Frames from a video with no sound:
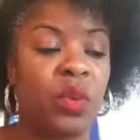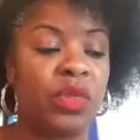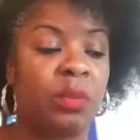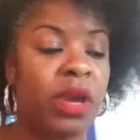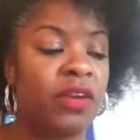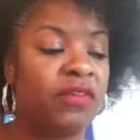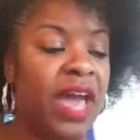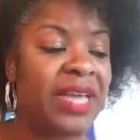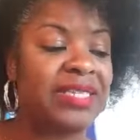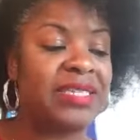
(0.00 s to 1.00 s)
with the
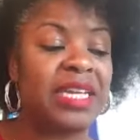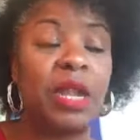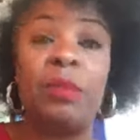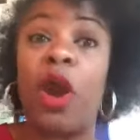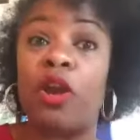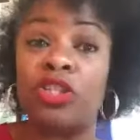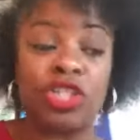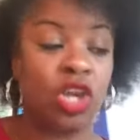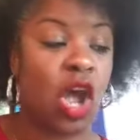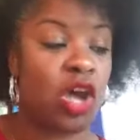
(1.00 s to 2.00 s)
butterfly still
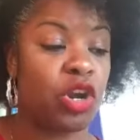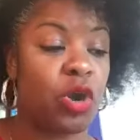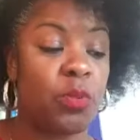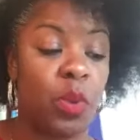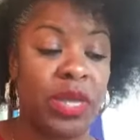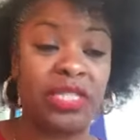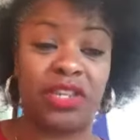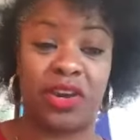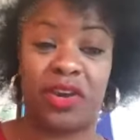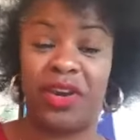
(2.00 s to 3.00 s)
perched on her
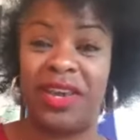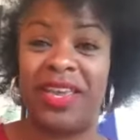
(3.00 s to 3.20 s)
pointer.